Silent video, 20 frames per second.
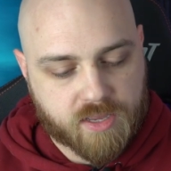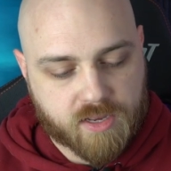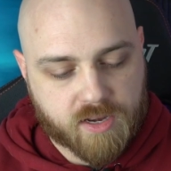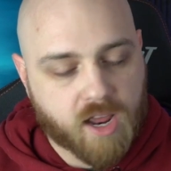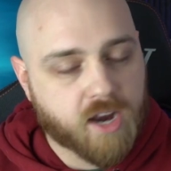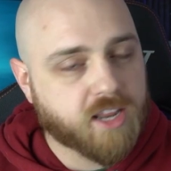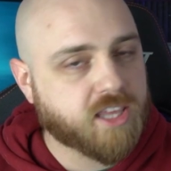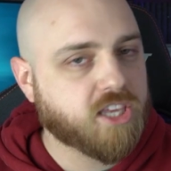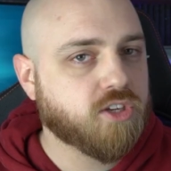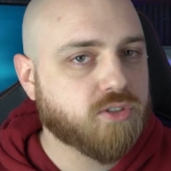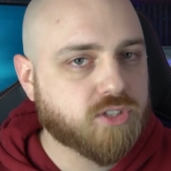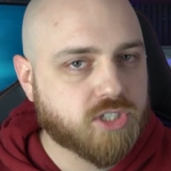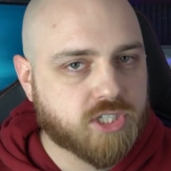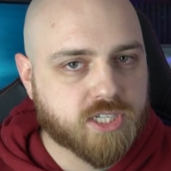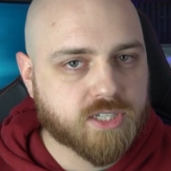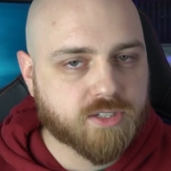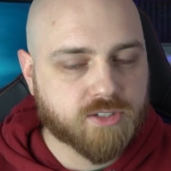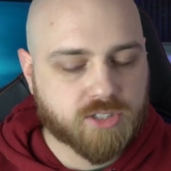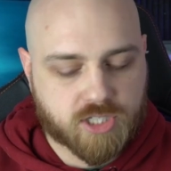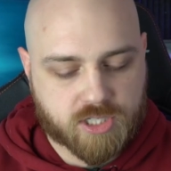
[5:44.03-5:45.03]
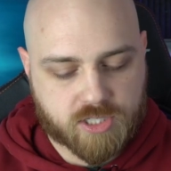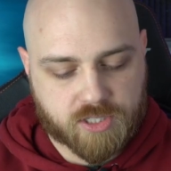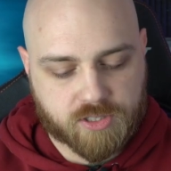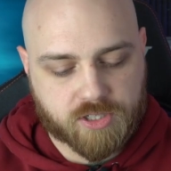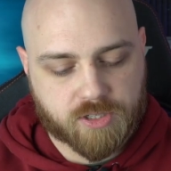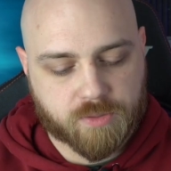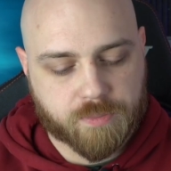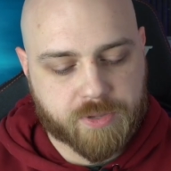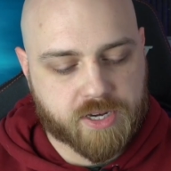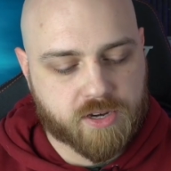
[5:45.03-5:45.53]
Not a huge deal, just a
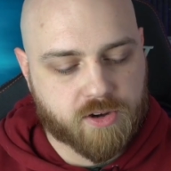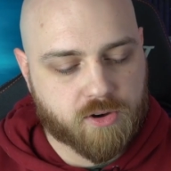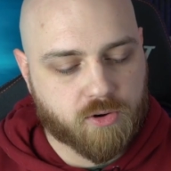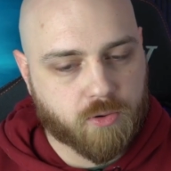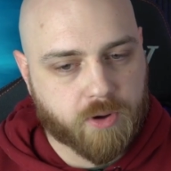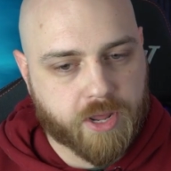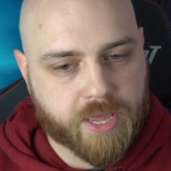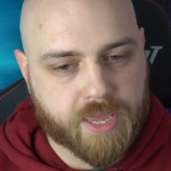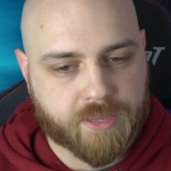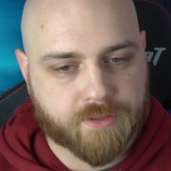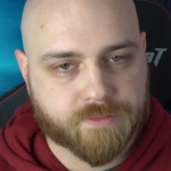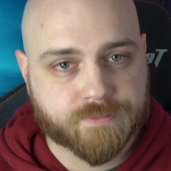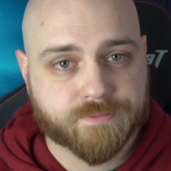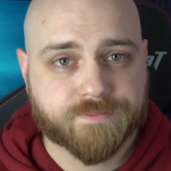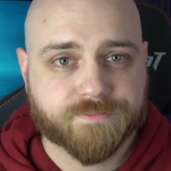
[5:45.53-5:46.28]
little bit annoying.